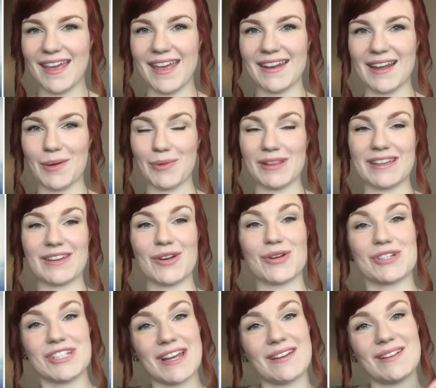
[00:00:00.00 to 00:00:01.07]
and I will link her
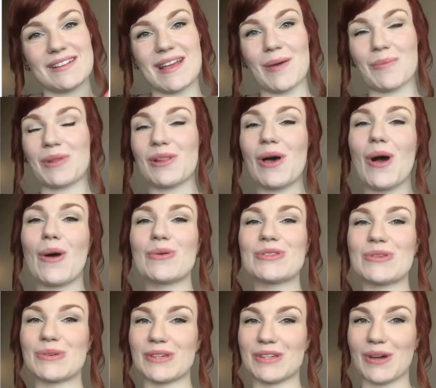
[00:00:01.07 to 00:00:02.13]
channel down below
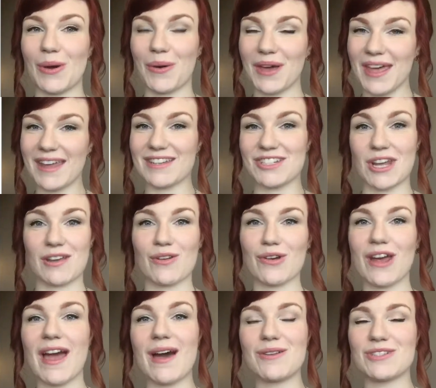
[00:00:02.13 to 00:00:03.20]
so you can go and check
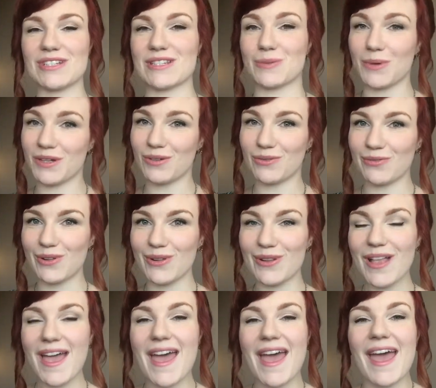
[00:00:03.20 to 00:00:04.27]
her out. She's wonderful.